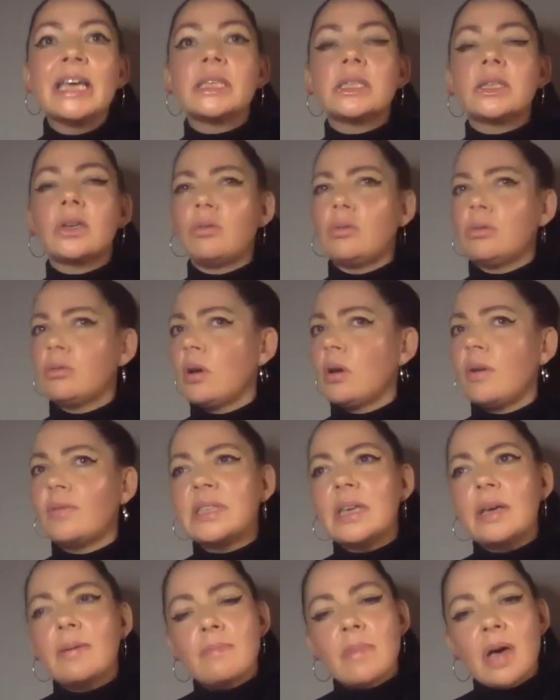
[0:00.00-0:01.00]
So
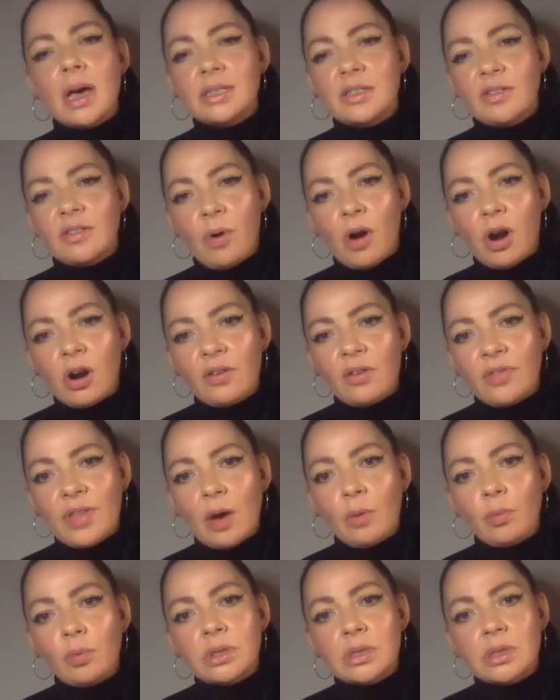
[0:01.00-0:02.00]
obviously a massive part of
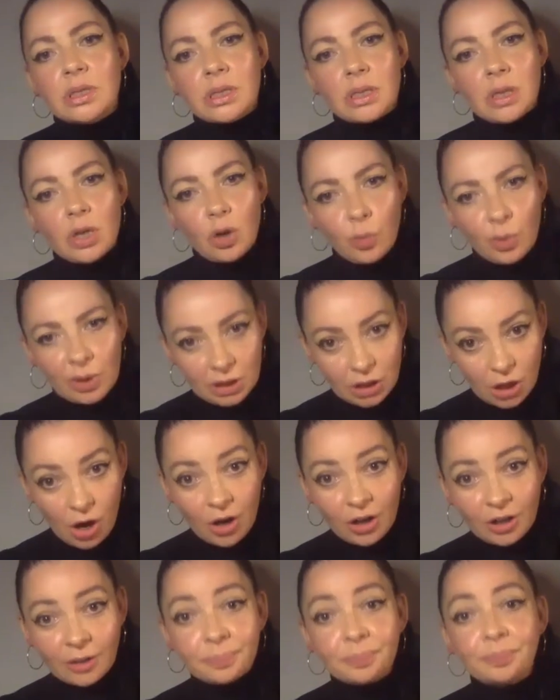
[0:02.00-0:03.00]
that was slowing
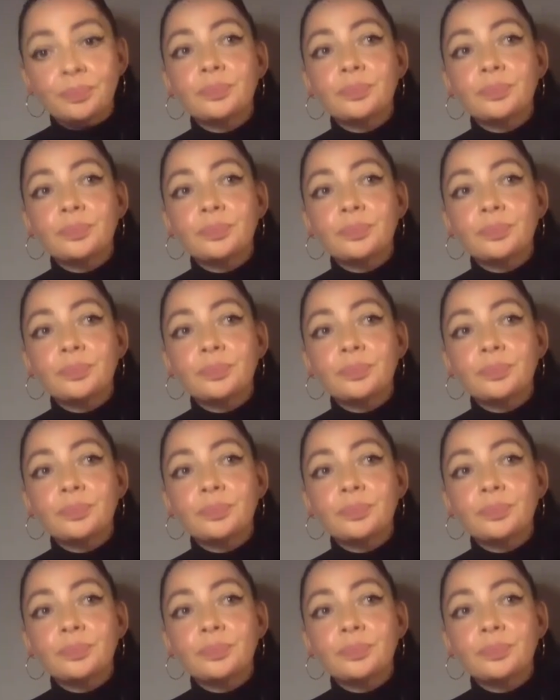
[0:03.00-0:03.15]
down